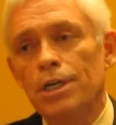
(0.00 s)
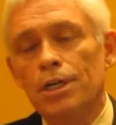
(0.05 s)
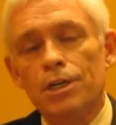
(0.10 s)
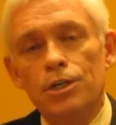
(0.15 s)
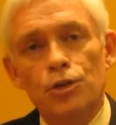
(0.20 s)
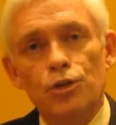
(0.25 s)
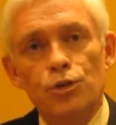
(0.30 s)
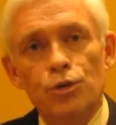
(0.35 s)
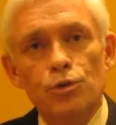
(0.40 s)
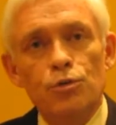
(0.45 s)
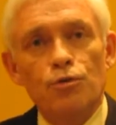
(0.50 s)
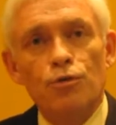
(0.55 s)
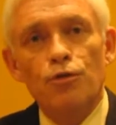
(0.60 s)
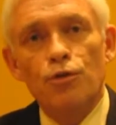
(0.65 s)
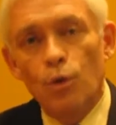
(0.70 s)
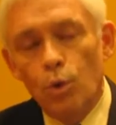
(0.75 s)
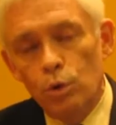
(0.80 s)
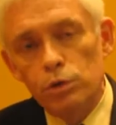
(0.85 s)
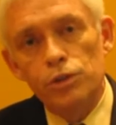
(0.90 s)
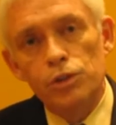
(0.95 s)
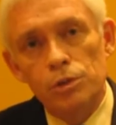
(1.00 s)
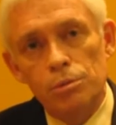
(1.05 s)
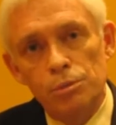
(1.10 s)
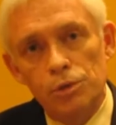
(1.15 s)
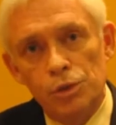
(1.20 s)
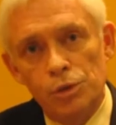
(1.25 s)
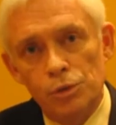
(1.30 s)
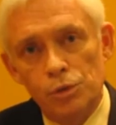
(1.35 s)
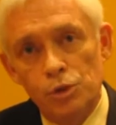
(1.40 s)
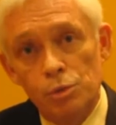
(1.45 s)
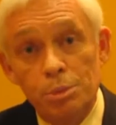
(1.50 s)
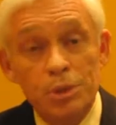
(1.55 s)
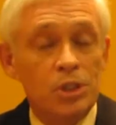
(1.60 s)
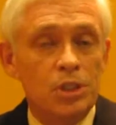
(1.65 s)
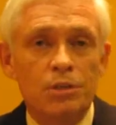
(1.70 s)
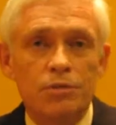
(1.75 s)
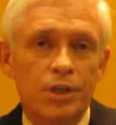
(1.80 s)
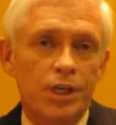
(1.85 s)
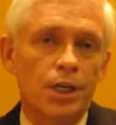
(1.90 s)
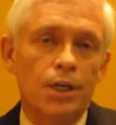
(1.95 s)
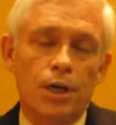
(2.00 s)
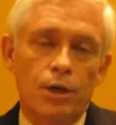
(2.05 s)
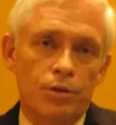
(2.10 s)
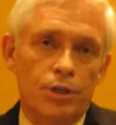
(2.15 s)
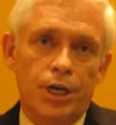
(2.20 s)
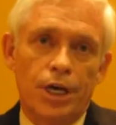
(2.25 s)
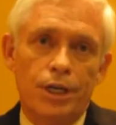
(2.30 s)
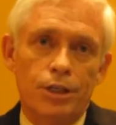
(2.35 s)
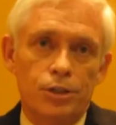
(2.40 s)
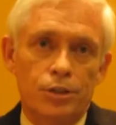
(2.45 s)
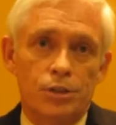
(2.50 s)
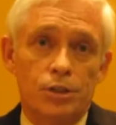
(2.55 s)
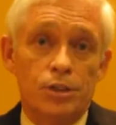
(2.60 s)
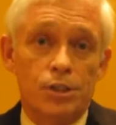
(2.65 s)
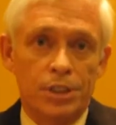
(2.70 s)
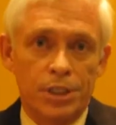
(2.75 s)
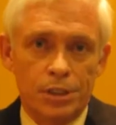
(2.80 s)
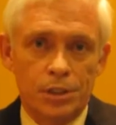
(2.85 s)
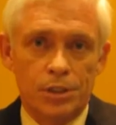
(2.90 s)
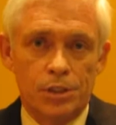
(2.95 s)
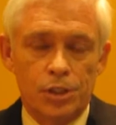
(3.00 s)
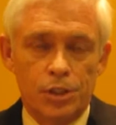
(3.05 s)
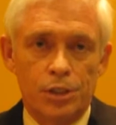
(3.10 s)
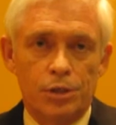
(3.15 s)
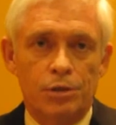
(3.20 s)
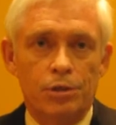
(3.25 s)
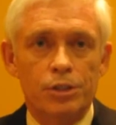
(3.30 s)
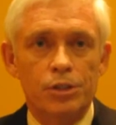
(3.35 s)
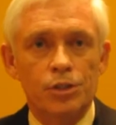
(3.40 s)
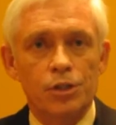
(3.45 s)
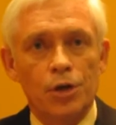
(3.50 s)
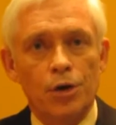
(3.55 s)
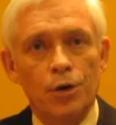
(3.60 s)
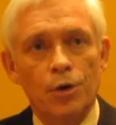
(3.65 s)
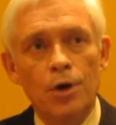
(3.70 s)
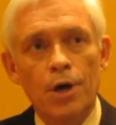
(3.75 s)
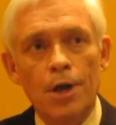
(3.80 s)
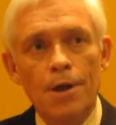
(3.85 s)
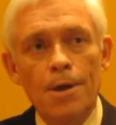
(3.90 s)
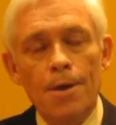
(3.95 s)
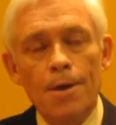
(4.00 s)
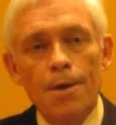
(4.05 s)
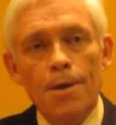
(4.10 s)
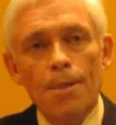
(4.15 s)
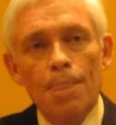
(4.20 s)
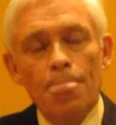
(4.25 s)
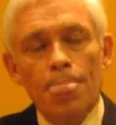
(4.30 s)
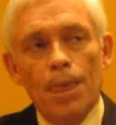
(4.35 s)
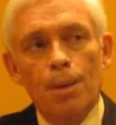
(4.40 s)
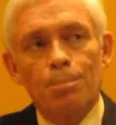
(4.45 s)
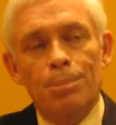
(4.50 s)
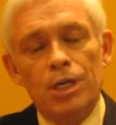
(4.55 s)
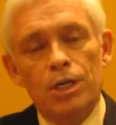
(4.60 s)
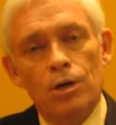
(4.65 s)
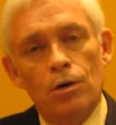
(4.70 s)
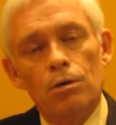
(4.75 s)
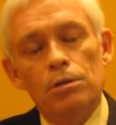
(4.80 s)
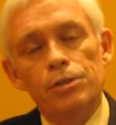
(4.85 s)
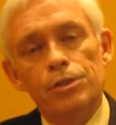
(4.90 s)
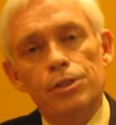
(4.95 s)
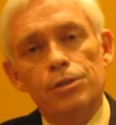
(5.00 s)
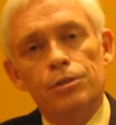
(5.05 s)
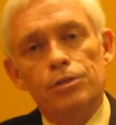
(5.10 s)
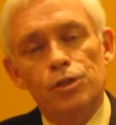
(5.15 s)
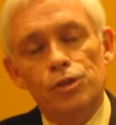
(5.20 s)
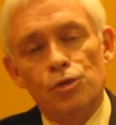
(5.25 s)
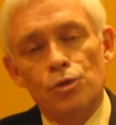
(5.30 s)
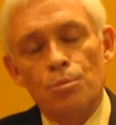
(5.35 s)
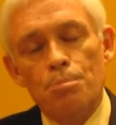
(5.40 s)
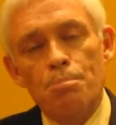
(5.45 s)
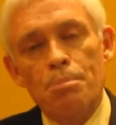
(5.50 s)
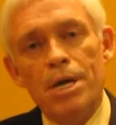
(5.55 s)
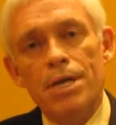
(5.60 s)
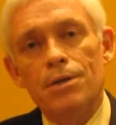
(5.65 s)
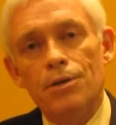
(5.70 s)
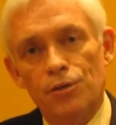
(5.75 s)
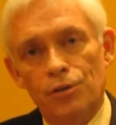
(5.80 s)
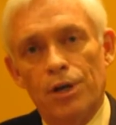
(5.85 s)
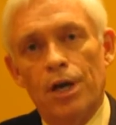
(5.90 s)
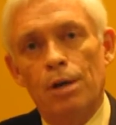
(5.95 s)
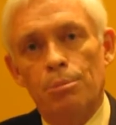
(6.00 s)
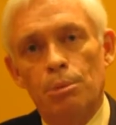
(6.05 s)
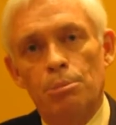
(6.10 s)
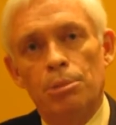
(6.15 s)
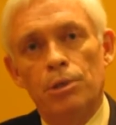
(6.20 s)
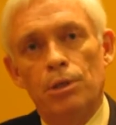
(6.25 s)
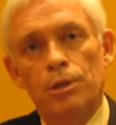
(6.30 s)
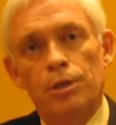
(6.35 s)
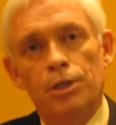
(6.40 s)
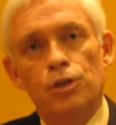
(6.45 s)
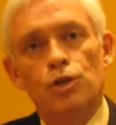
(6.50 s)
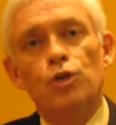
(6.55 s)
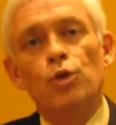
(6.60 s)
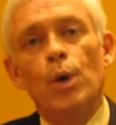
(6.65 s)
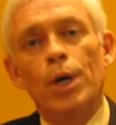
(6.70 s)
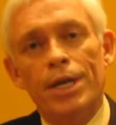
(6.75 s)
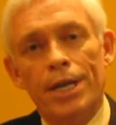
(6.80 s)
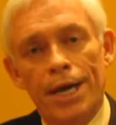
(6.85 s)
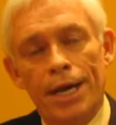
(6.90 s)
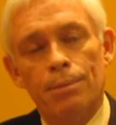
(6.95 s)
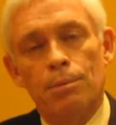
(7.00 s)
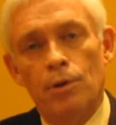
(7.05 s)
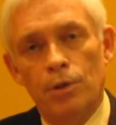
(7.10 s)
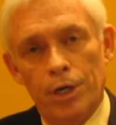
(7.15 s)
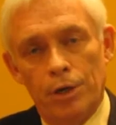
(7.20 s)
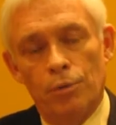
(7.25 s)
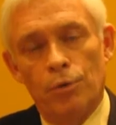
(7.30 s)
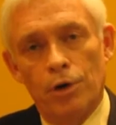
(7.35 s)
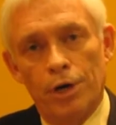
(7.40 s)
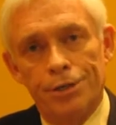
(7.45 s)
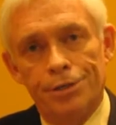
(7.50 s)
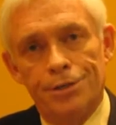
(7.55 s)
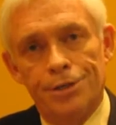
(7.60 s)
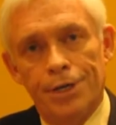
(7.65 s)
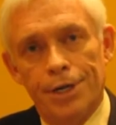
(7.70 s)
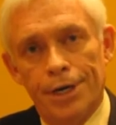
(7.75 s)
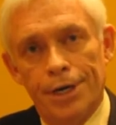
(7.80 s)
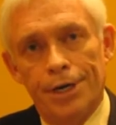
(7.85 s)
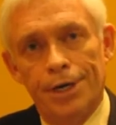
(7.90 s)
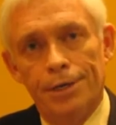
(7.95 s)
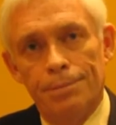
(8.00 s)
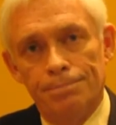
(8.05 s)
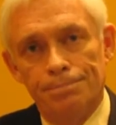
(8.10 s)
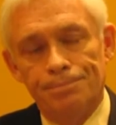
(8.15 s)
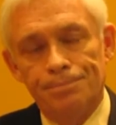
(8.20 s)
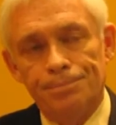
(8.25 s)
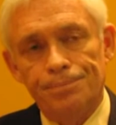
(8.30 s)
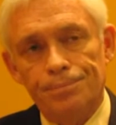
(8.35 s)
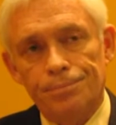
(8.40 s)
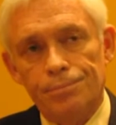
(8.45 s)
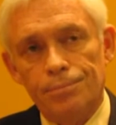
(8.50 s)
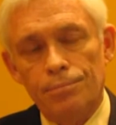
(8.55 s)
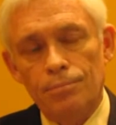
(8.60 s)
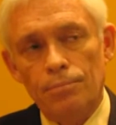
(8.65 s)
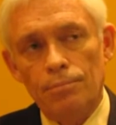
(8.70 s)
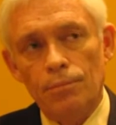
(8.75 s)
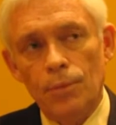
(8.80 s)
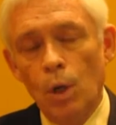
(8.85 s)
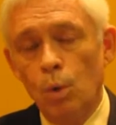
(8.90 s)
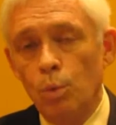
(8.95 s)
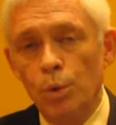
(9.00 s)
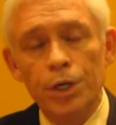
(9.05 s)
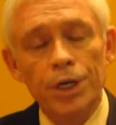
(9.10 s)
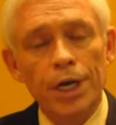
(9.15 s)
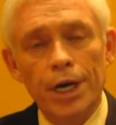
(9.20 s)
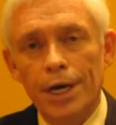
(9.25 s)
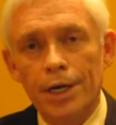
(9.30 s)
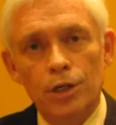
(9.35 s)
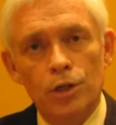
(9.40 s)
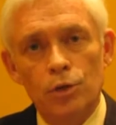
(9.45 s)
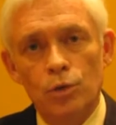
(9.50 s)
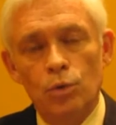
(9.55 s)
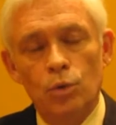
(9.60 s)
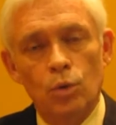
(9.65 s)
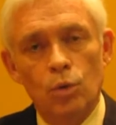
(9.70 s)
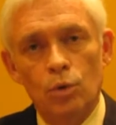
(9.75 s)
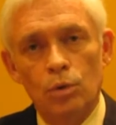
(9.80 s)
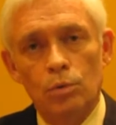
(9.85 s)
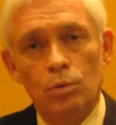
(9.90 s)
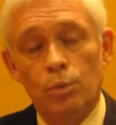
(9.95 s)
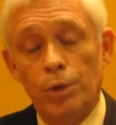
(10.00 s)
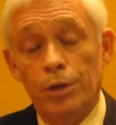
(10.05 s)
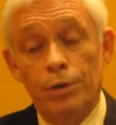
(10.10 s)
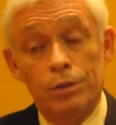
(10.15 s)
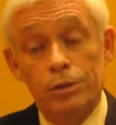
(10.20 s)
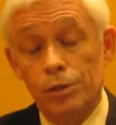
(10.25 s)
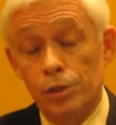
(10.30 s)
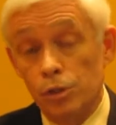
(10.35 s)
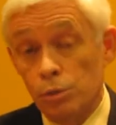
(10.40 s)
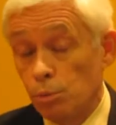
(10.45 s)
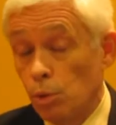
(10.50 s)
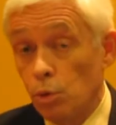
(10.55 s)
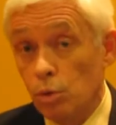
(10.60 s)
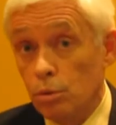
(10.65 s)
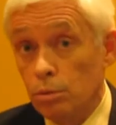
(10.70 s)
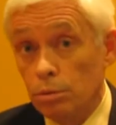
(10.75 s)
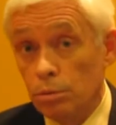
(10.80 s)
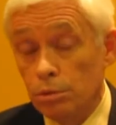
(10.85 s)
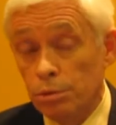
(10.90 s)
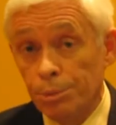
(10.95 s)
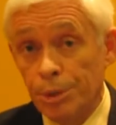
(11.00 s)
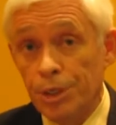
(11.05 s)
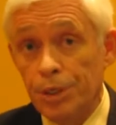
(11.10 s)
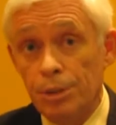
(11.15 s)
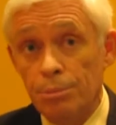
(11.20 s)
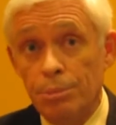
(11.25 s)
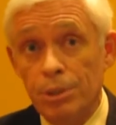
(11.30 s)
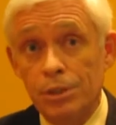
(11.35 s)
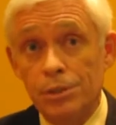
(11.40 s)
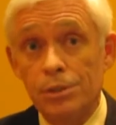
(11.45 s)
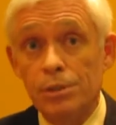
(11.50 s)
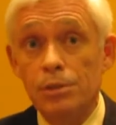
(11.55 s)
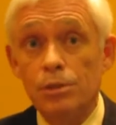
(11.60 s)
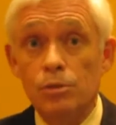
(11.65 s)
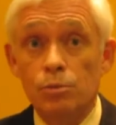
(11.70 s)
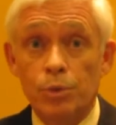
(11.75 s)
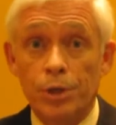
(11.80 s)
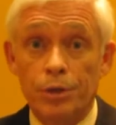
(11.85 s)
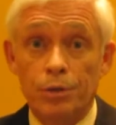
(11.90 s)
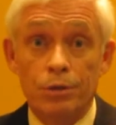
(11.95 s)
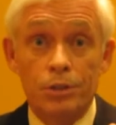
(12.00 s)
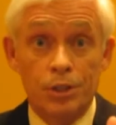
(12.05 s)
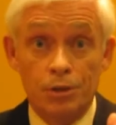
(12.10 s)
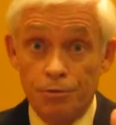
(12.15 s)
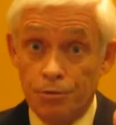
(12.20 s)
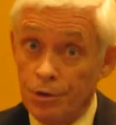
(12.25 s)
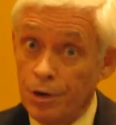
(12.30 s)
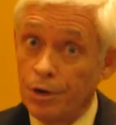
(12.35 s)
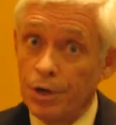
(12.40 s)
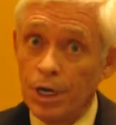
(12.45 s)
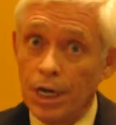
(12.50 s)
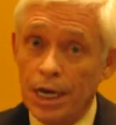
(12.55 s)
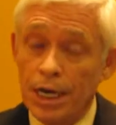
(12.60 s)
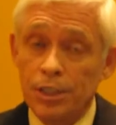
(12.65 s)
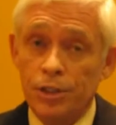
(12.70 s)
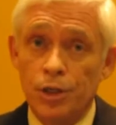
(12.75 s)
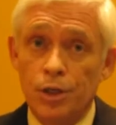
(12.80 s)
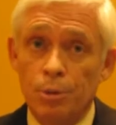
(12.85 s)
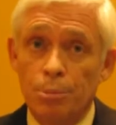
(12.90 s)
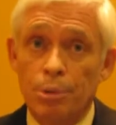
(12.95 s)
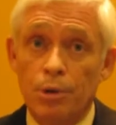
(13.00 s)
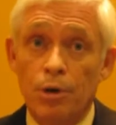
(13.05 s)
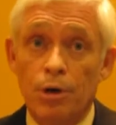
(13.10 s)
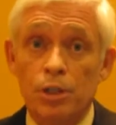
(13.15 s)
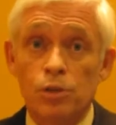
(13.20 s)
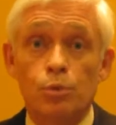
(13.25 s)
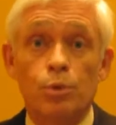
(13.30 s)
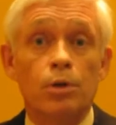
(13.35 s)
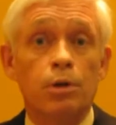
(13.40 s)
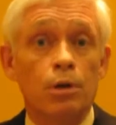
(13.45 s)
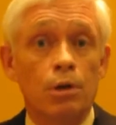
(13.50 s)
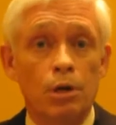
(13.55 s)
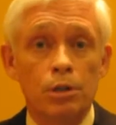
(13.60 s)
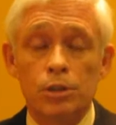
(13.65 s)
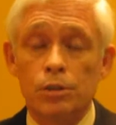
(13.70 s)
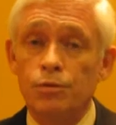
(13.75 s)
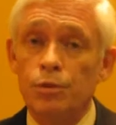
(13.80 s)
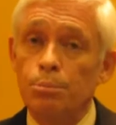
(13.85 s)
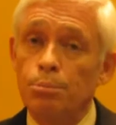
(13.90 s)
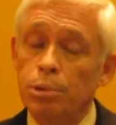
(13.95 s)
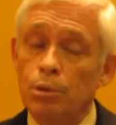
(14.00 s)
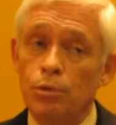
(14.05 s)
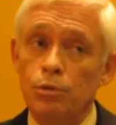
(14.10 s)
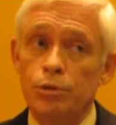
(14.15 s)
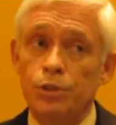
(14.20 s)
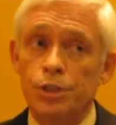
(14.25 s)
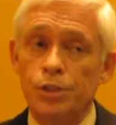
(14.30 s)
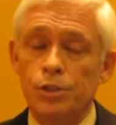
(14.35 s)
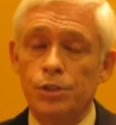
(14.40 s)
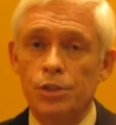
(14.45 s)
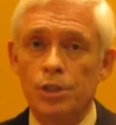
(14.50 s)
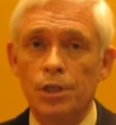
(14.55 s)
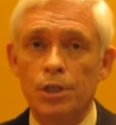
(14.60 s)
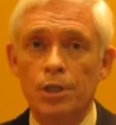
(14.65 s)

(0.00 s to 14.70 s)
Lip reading: You shouldn't force them to specific locations necessarily. So because there is tremendous capability to enable that right today, we argue whether it's a small to medium business, whether it's a very large enterprise with lots of employees